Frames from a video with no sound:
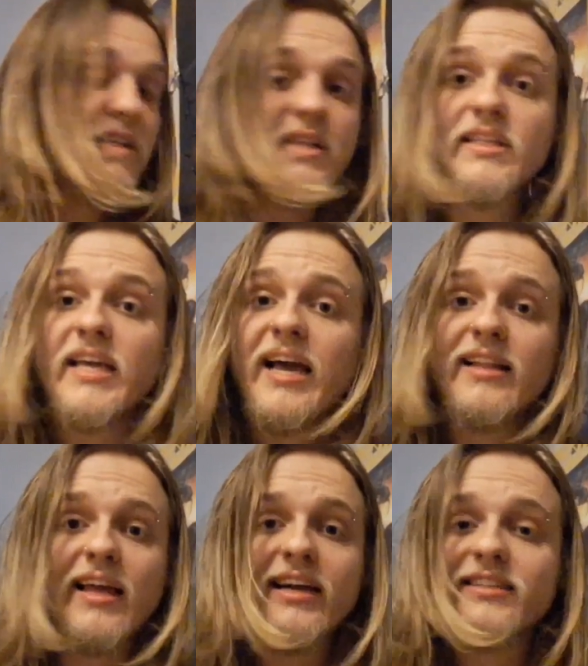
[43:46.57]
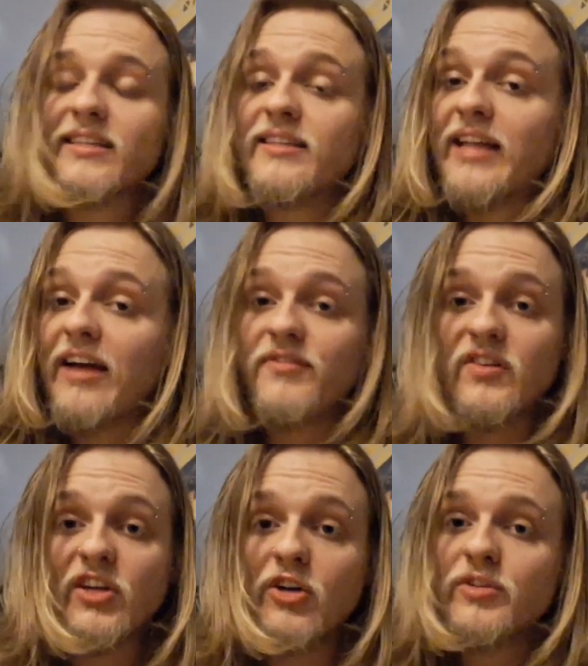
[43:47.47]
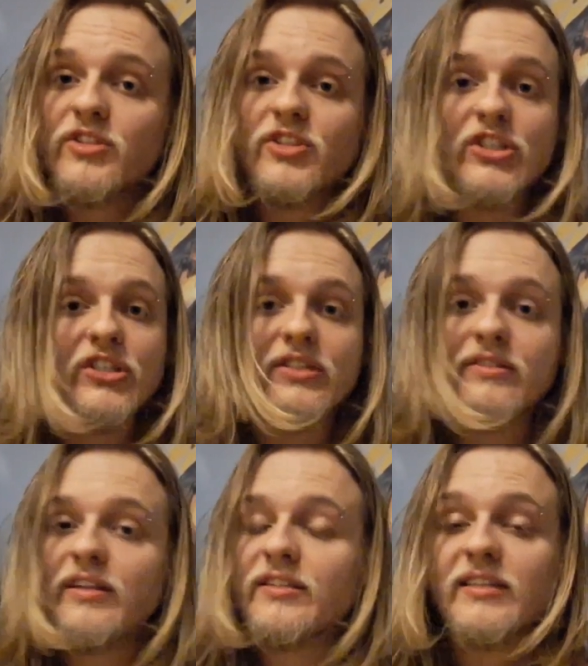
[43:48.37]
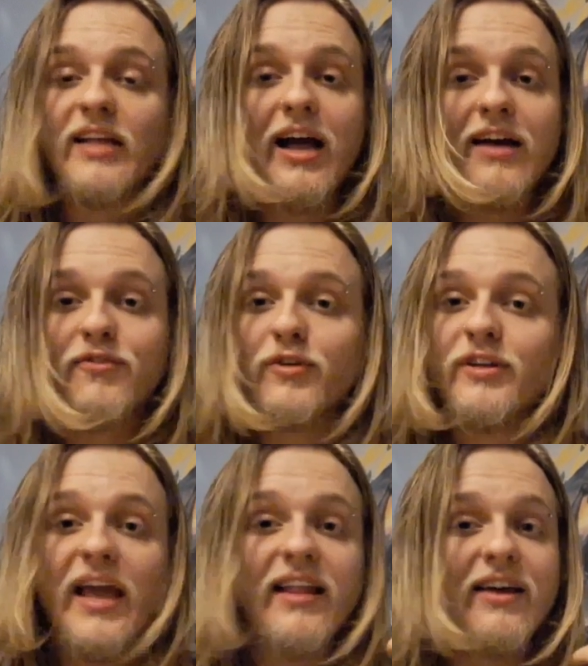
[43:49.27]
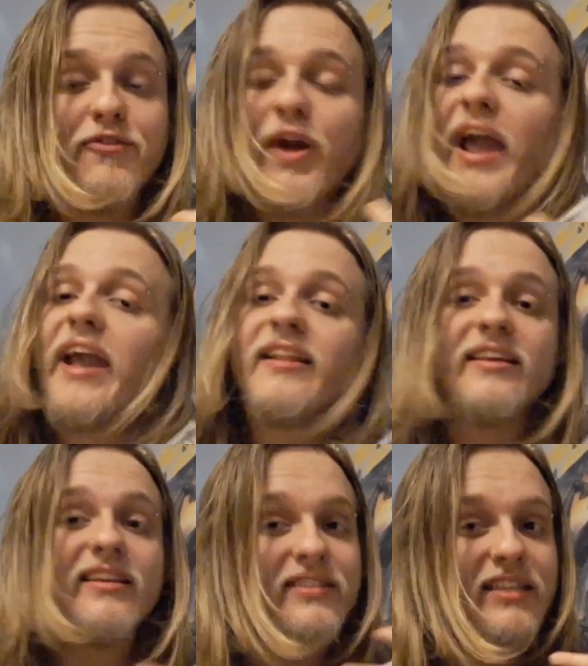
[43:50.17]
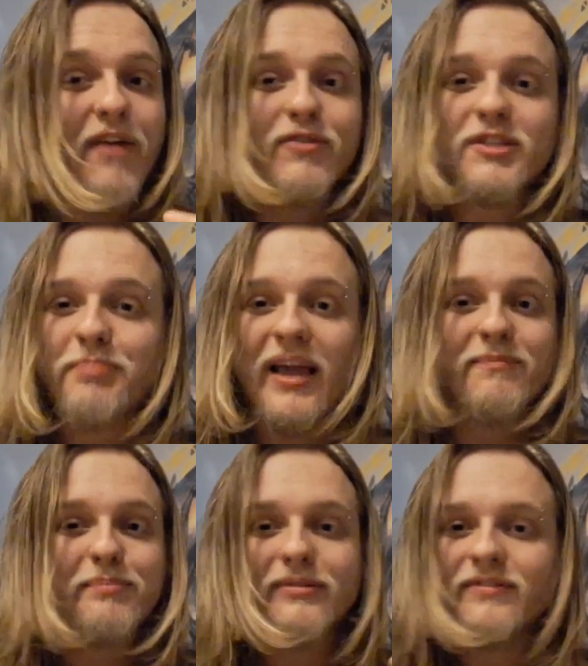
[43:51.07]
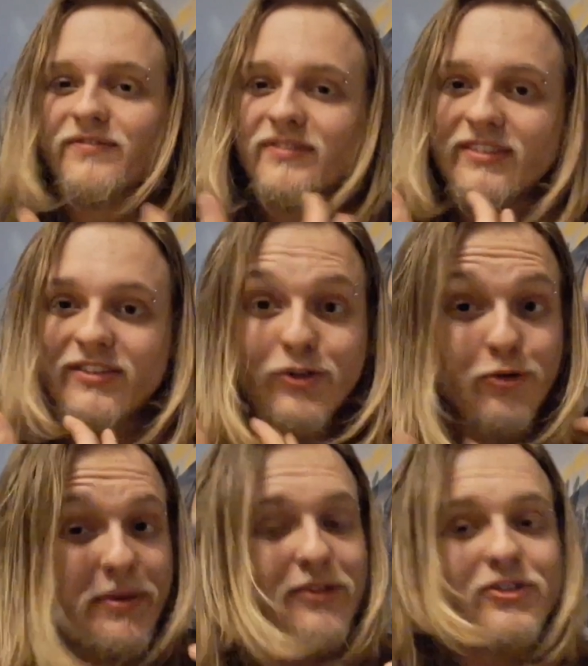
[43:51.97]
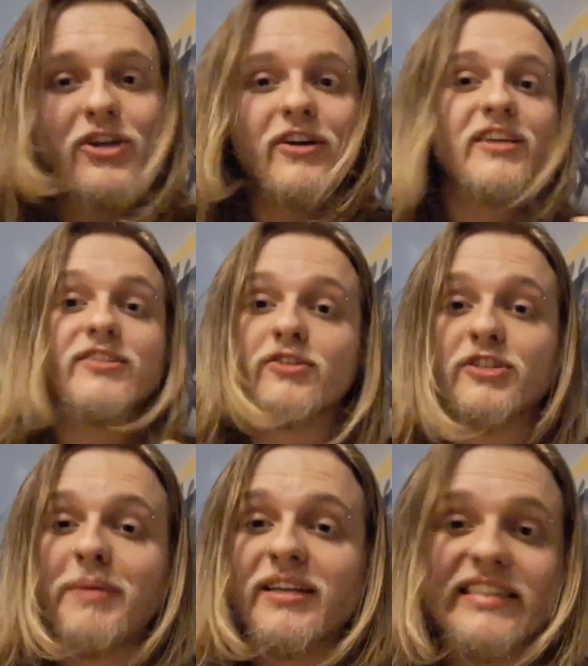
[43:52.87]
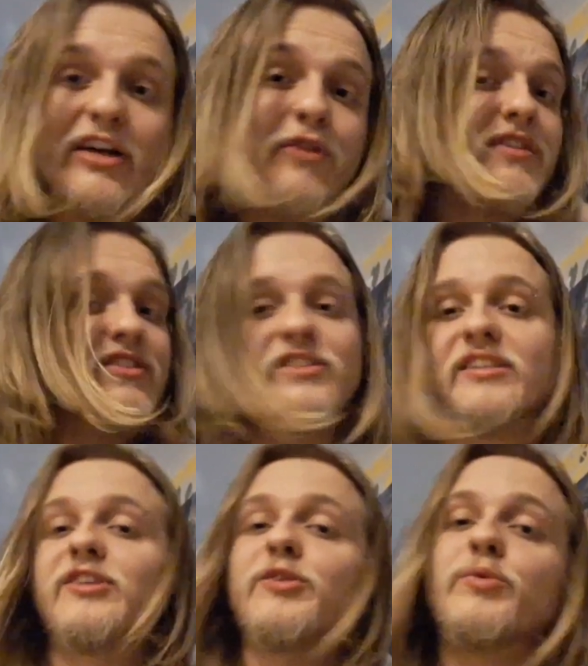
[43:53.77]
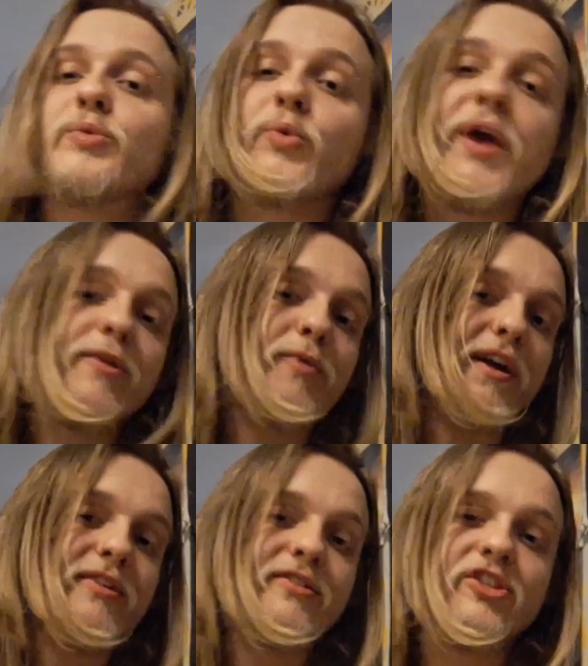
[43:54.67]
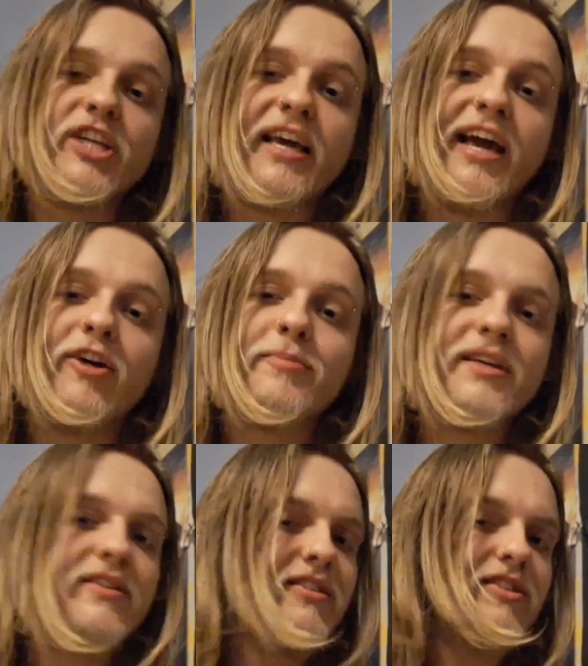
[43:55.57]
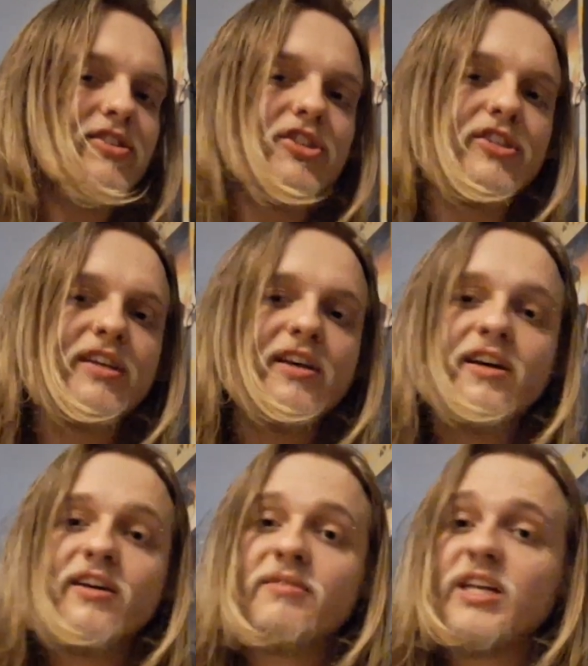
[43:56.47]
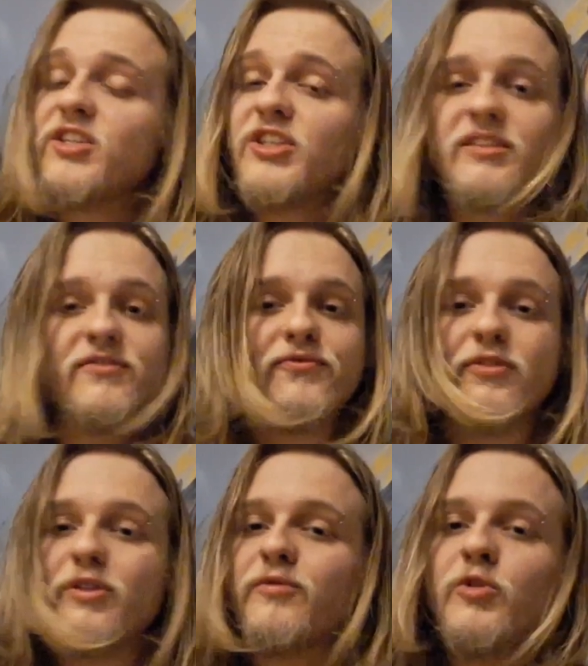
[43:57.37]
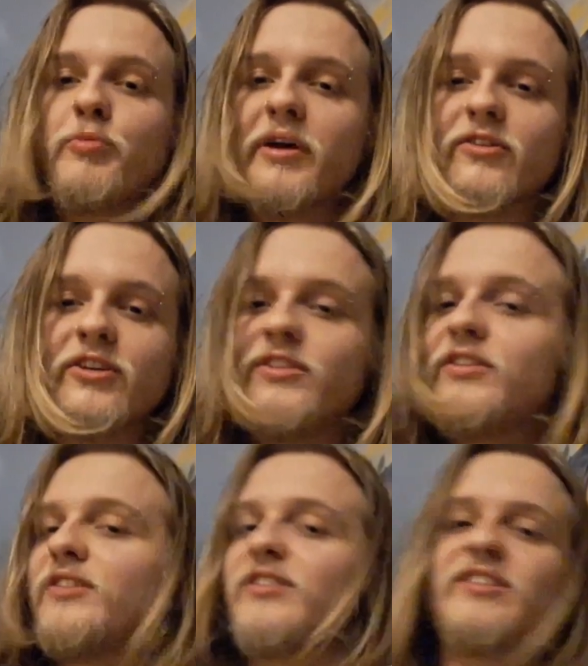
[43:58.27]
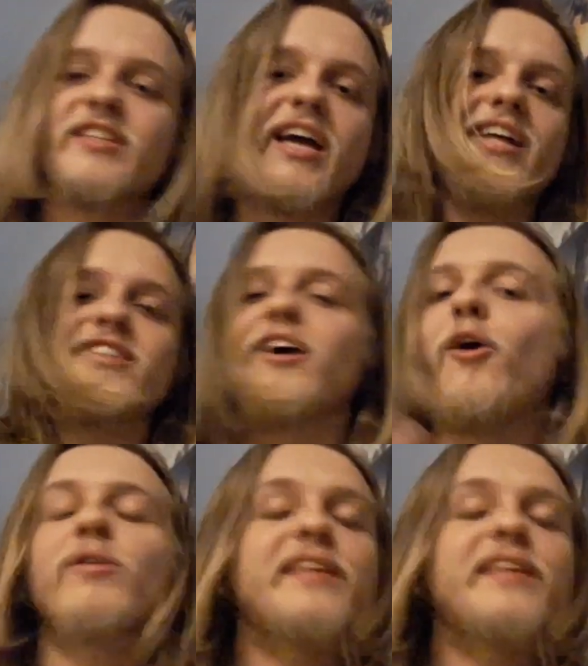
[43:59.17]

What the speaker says: yeah, like I said in that video, it's just listen, for any self-respectful nu metal junkie such as myself, this is a great record to check out because it's just full of nu metal goodness. It's got all